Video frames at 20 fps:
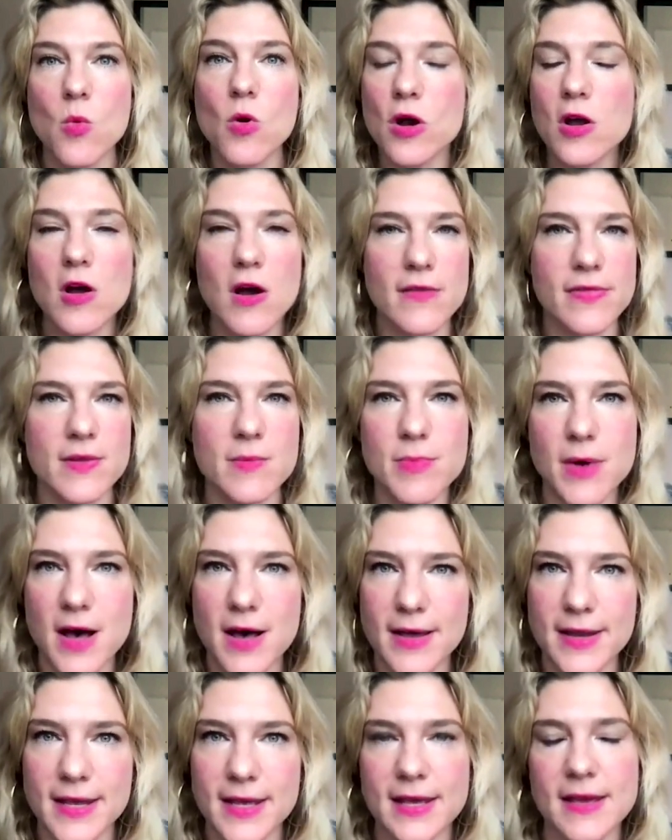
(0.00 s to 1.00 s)
work on the
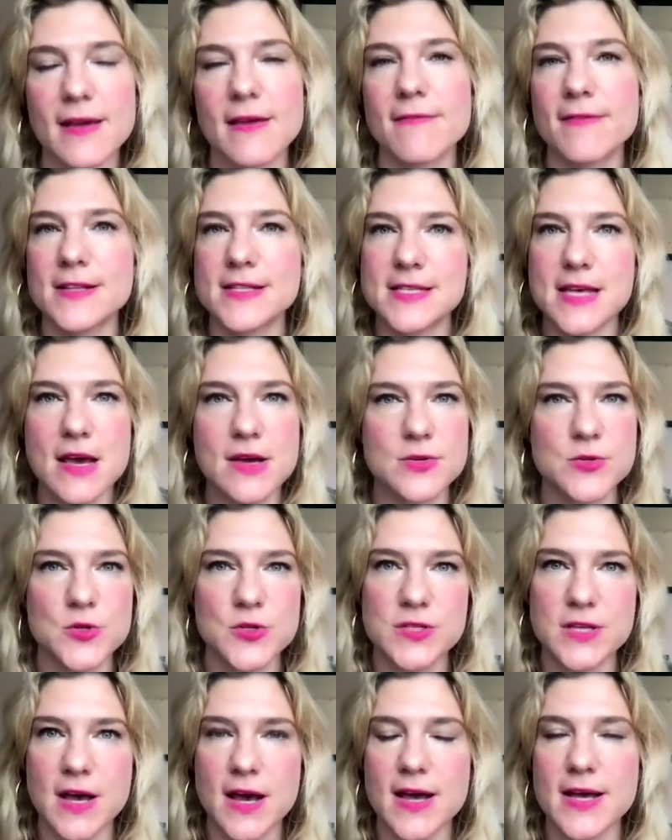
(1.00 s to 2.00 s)
body, if it's
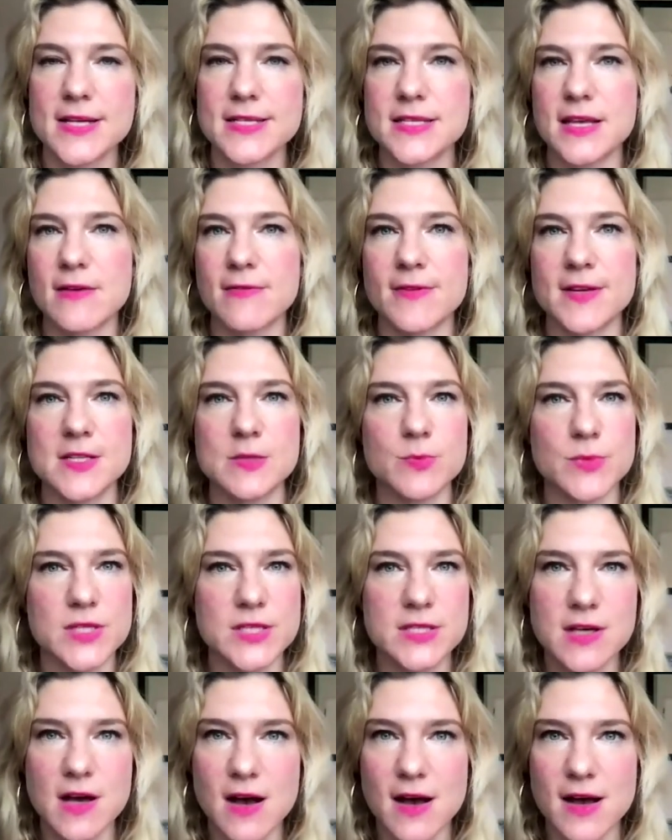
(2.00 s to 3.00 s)
exercise, if it's
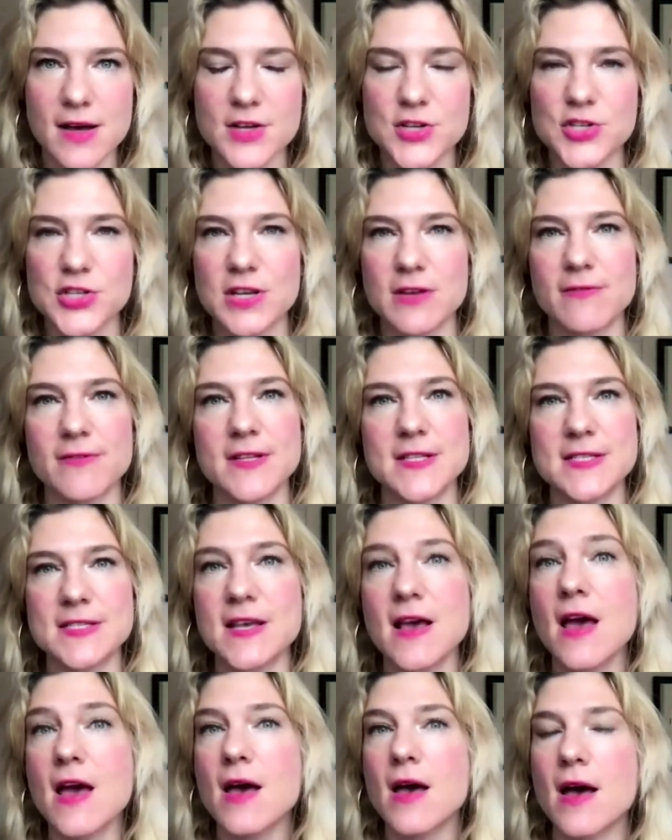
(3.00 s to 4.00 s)
massage, if
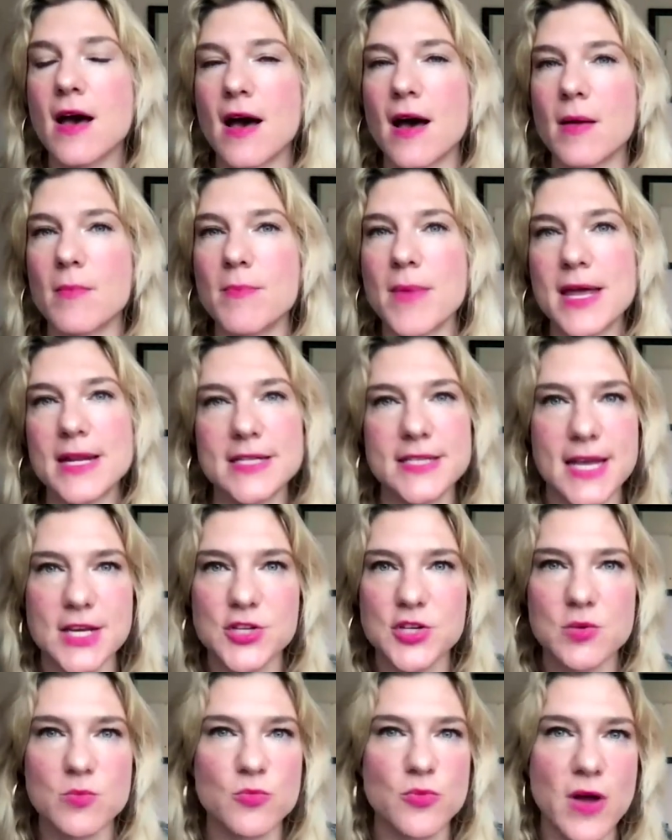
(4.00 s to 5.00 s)
it's uh,
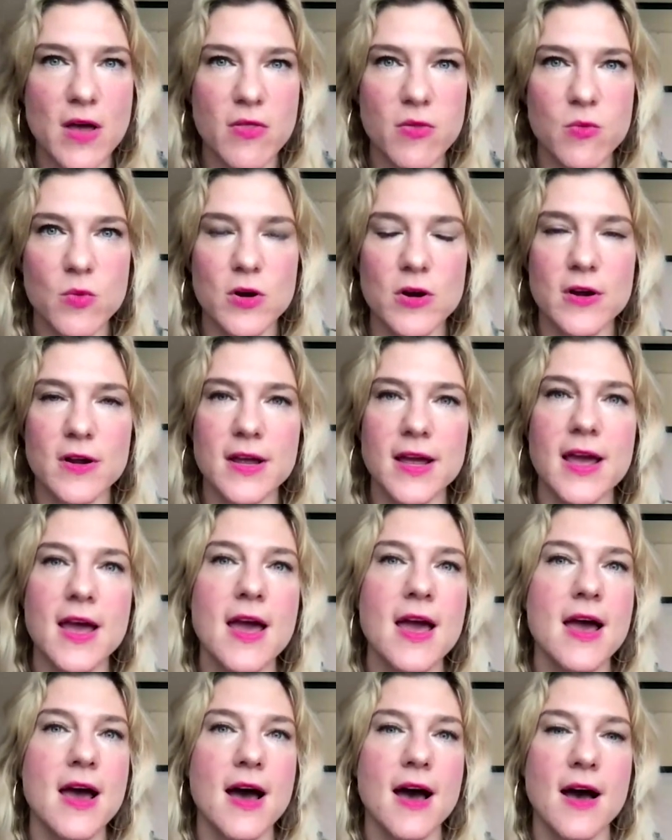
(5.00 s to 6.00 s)
meditation, breath work.
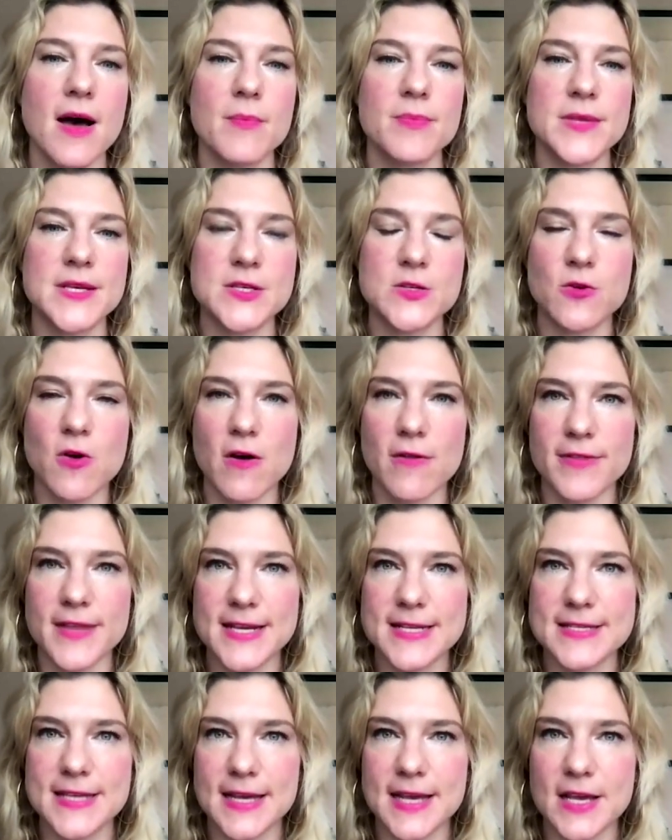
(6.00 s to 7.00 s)
Um, these are all
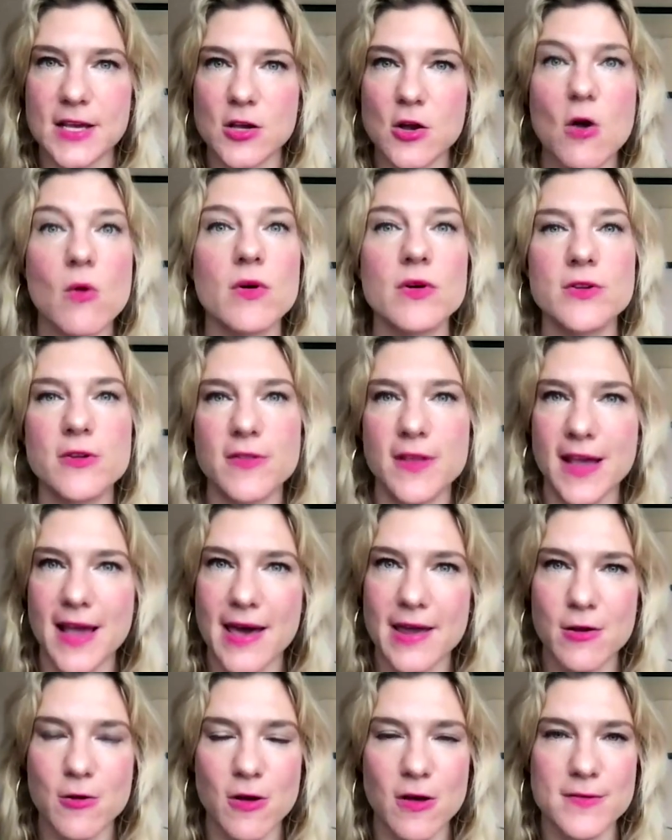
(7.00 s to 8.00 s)
things that can go under the
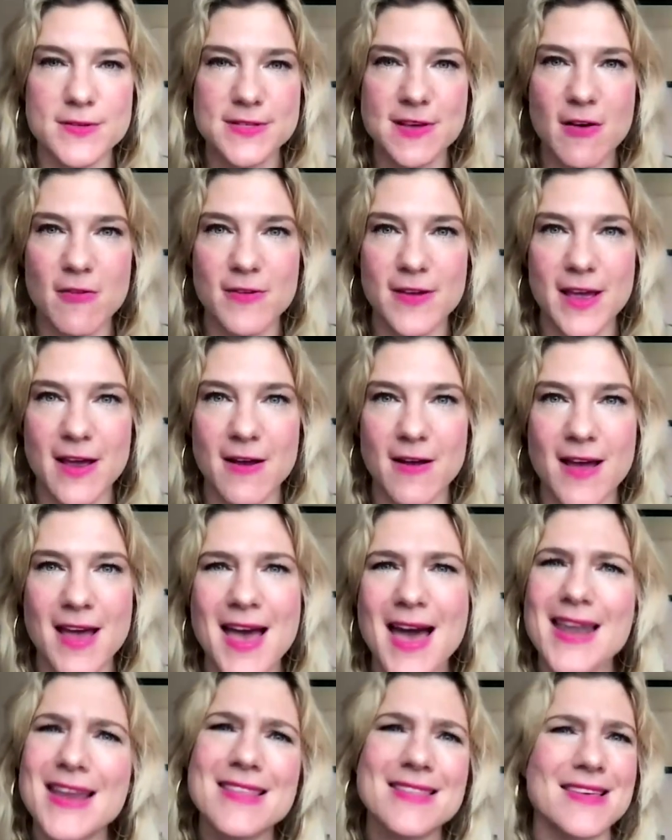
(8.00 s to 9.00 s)
category of self care.
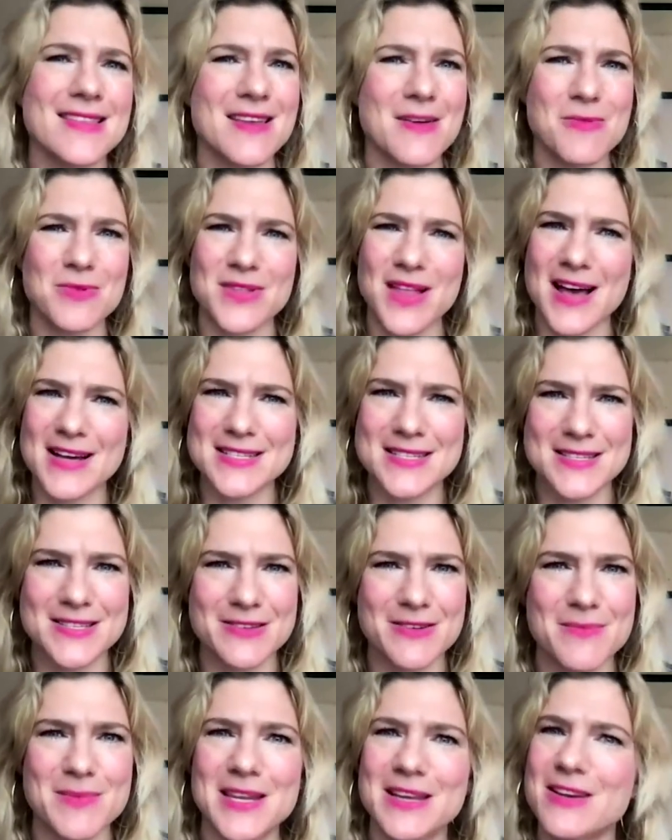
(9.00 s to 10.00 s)
Anything that
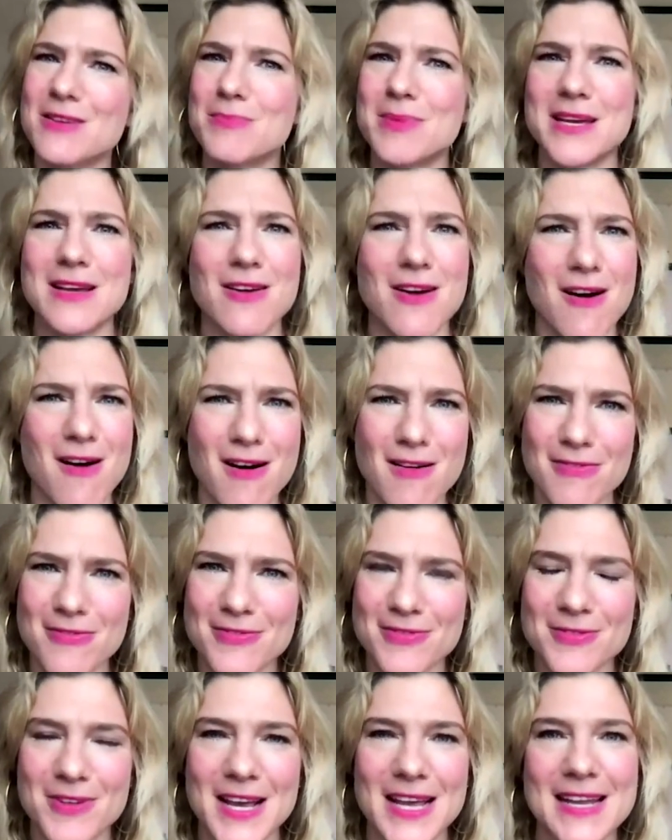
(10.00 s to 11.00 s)
relaxes you. I mean, it could be
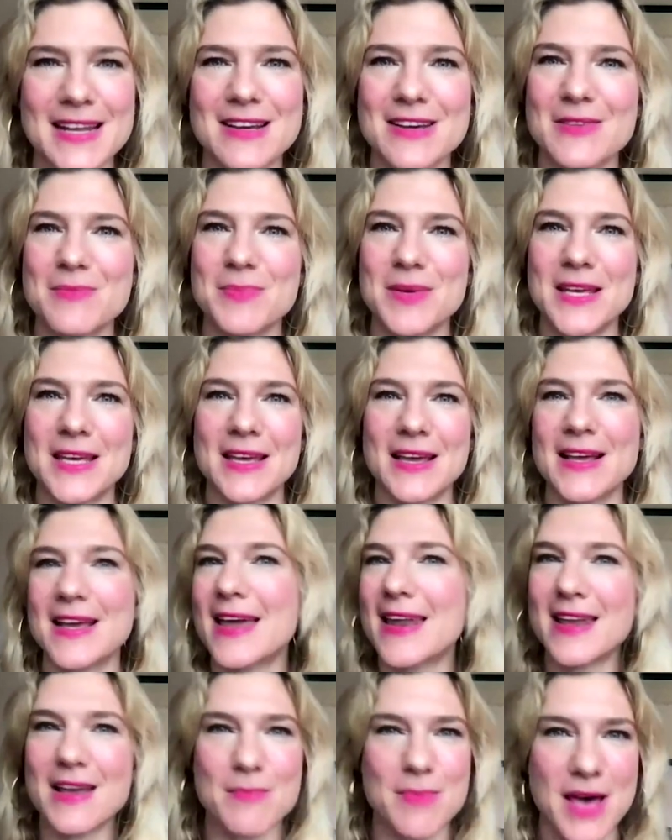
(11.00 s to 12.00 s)
golf, right? It could be
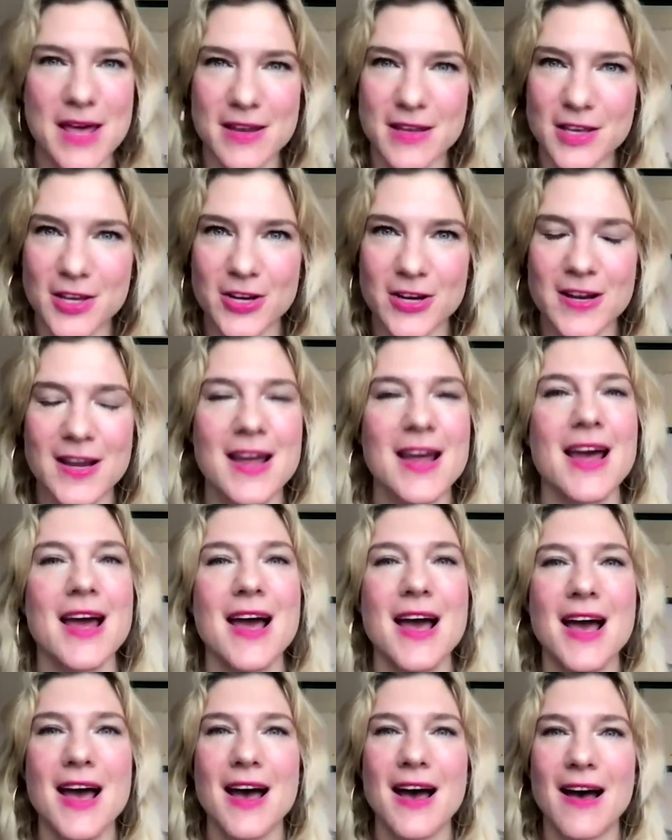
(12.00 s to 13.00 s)
getting a pedicure,
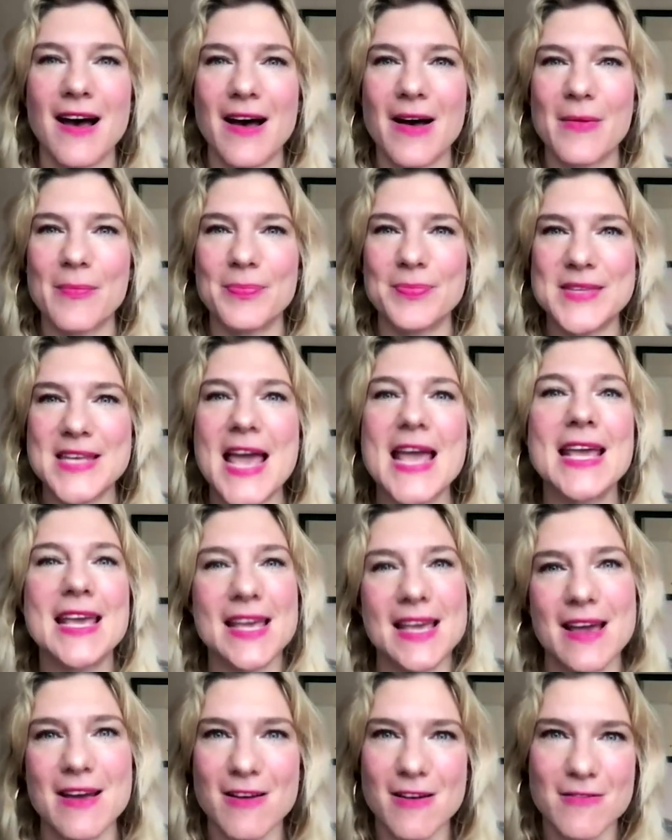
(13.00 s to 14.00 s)
um,
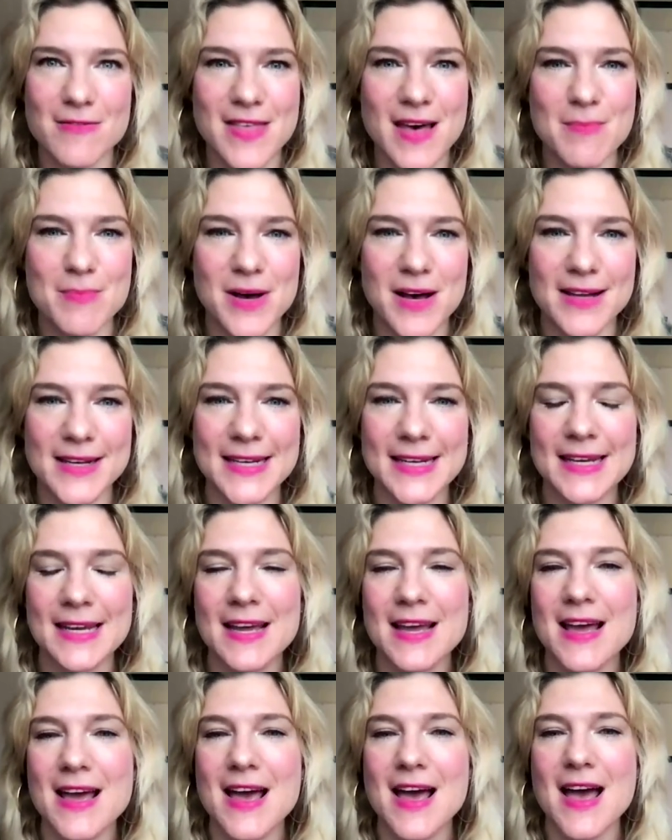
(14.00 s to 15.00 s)
taking care of that
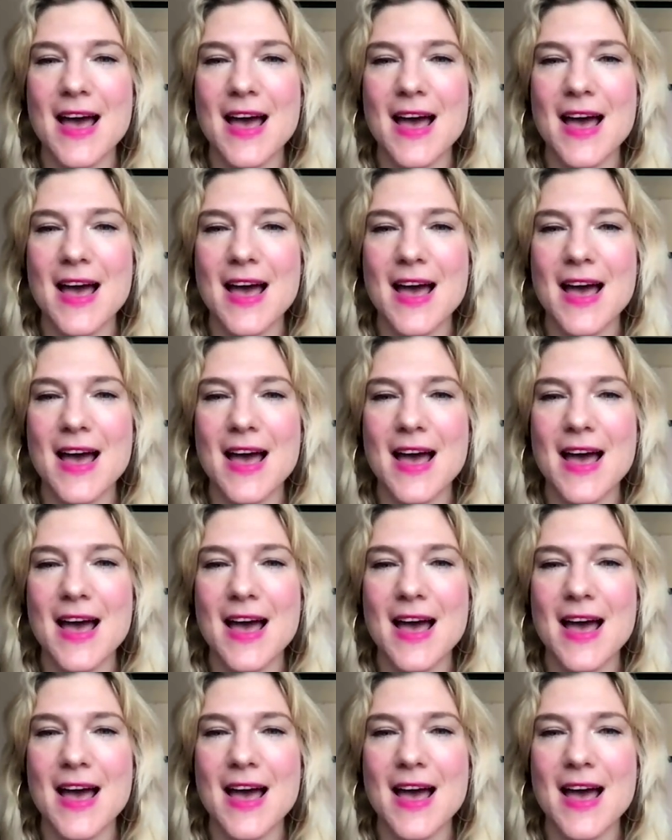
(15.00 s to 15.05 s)
body.